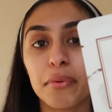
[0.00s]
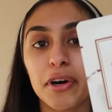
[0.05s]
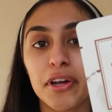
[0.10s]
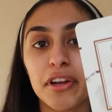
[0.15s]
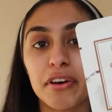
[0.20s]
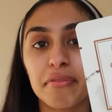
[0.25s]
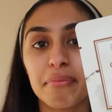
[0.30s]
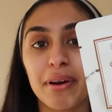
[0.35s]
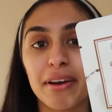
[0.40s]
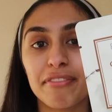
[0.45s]

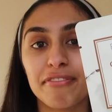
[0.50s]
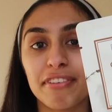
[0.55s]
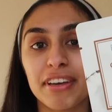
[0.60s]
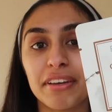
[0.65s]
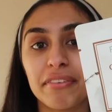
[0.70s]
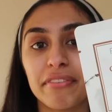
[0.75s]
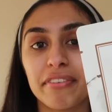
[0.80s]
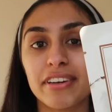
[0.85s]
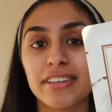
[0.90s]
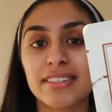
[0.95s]
one of my
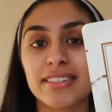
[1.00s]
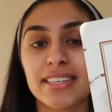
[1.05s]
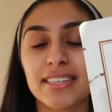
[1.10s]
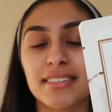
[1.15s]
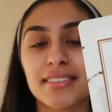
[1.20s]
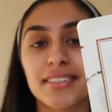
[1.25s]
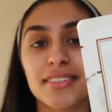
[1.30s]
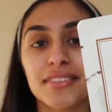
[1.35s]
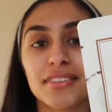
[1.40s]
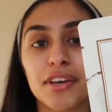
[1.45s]
favorites
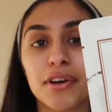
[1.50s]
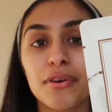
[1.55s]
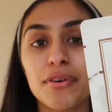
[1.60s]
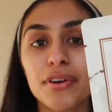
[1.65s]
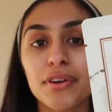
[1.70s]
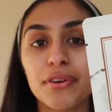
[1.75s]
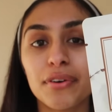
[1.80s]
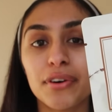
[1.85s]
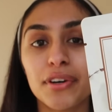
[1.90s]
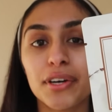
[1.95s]
is this
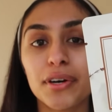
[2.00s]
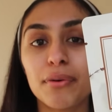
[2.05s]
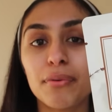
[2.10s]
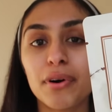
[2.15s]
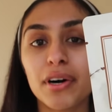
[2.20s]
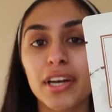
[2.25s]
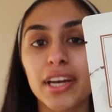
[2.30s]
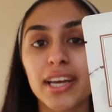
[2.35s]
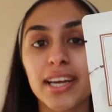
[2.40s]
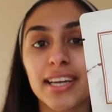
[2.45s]
coconut oil
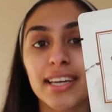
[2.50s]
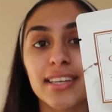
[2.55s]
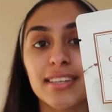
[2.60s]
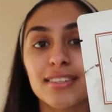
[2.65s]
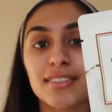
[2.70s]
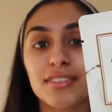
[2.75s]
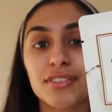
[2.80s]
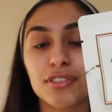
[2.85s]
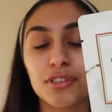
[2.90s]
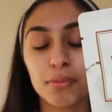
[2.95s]
one. It
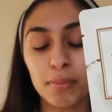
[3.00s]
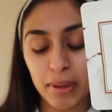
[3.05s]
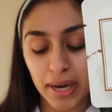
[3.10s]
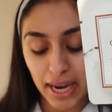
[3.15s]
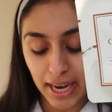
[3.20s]
is super